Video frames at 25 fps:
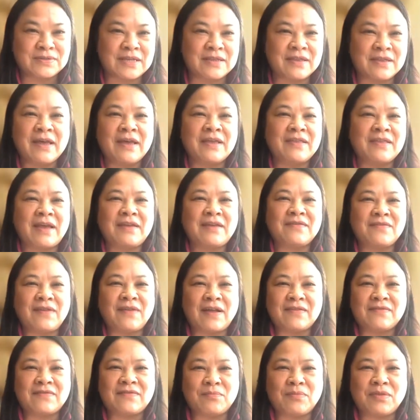And that is
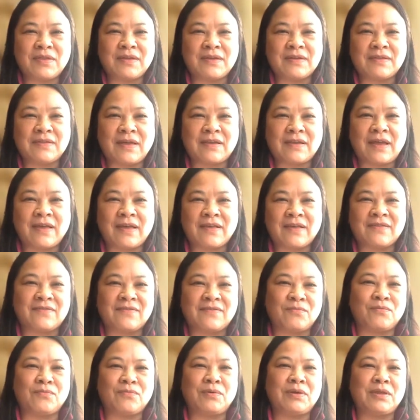not something that
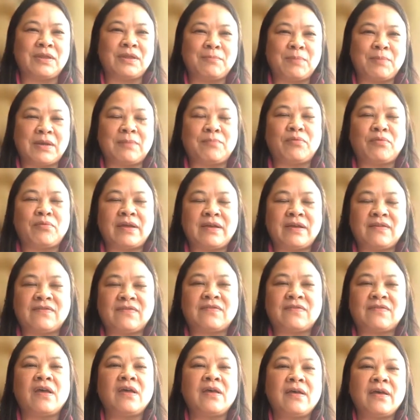has really been in
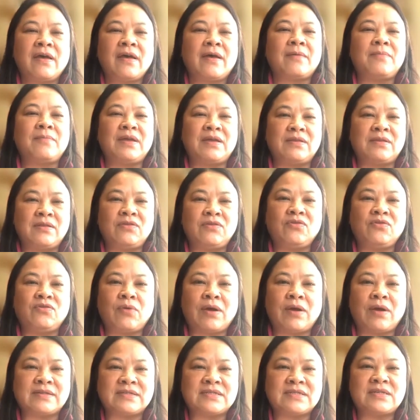place in the
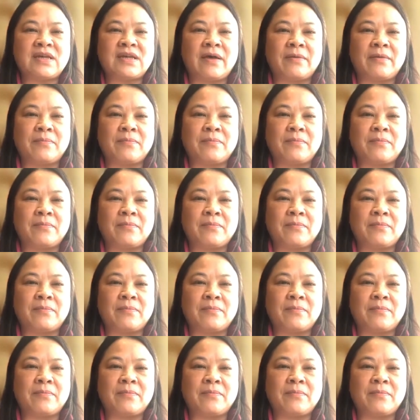US